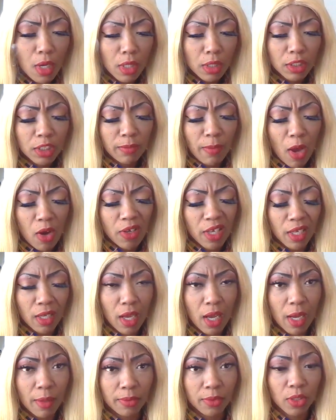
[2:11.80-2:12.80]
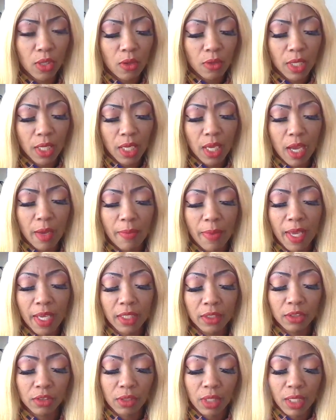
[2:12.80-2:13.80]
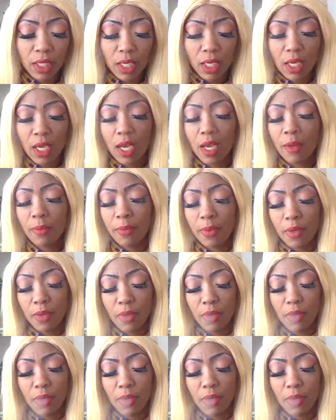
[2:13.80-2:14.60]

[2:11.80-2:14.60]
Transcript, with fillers: Smoking up, toking up, and drinking up